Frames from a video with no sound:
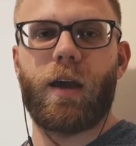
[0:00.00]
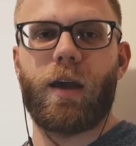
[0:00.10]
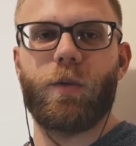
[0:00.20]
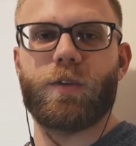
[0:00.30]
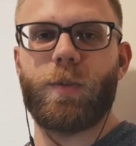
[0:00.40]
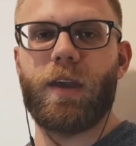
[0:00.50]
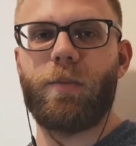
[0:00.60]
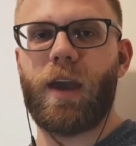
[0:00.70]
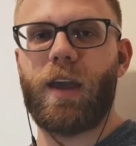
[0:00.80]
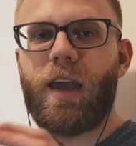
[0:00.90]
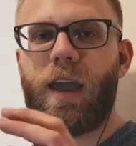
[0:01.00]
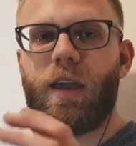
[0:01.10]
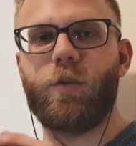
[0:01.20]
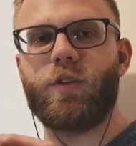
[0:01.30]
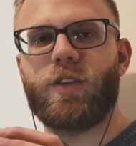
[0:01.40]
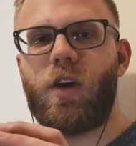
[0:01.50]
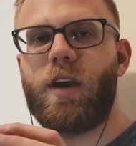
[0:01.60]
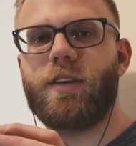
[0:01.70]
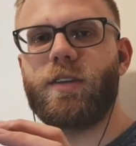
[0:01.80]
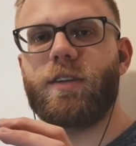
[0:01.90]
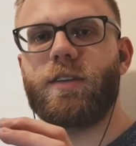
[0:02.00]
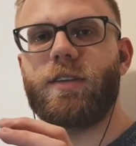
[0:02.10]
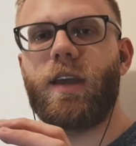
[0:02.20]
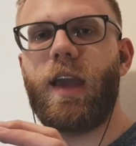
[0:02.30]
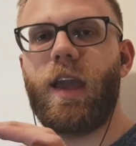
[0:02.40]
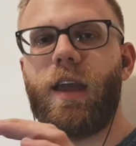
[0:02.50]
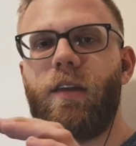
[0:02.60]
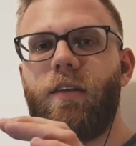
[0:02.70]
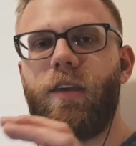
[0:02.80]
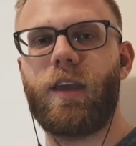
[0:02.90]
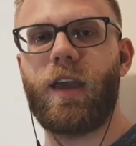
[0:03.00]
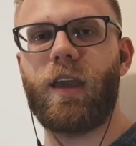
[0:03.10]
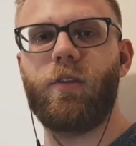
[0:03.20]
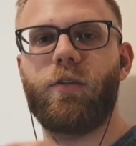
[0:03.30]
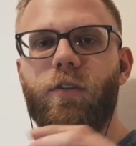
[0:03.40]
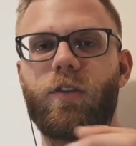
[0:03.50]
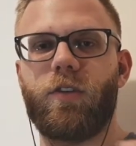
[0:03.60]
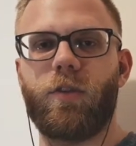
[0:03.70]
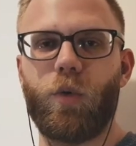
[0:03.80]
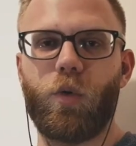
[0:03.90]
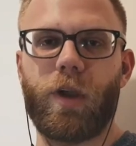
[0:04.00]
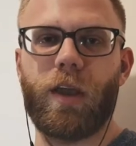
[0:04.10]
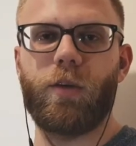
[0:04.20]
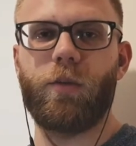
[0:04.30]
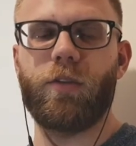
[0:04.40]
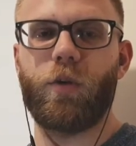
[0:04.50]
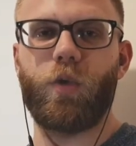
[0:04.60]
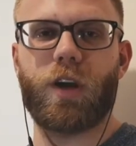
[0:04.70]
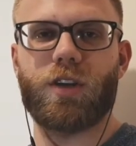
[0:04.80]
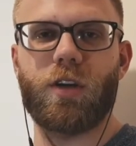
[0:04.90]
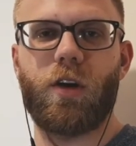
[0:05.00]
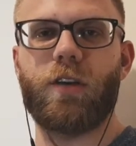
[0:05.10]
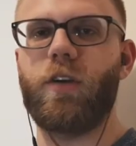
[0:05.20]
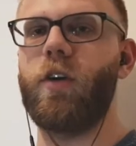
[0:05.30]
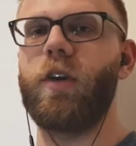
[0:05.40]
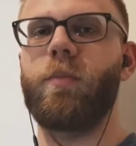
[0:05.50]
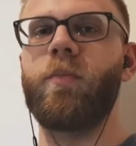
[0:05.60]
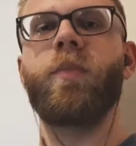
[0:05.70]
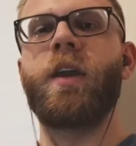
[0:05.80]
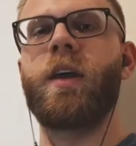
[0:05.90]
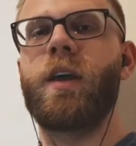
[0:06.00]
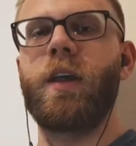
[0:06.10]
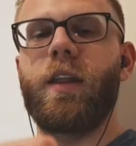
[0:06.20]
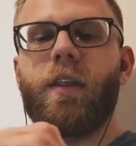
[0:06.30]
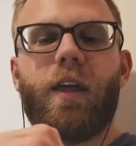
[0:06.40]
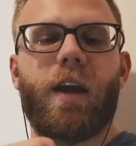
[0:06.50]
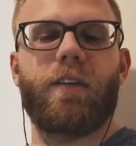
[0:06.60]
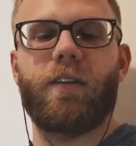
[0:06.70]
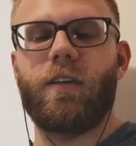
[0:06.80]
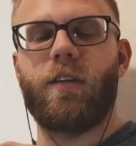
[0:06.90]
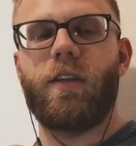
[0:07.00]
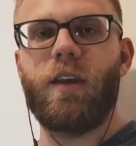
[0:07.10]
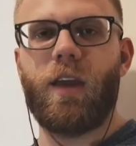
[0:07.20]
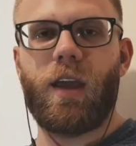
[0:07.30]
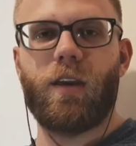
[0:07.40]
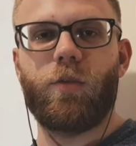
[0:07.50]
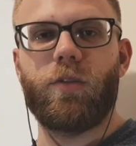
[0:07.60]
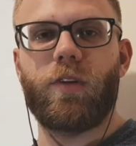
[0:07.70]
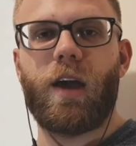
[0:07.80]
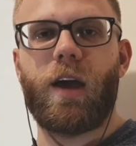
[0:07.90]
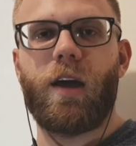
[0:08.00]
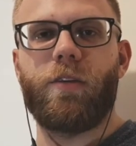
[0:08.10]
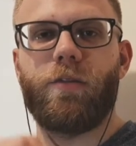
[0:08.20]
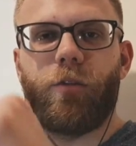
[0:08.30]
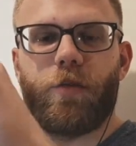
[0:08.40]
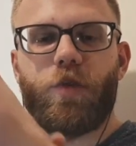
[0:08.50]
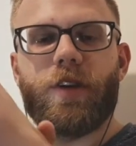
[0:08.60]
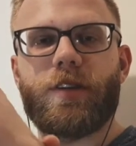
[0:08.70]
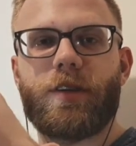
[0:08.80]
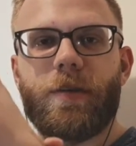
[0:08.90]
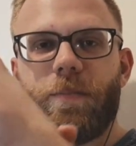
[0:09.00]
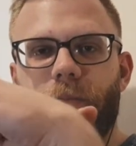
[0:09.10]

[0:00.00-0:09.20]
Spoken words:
he was speaking about handle sizes and thick handles versus small handles, and a Russian guy told him that thin handles are for the wrist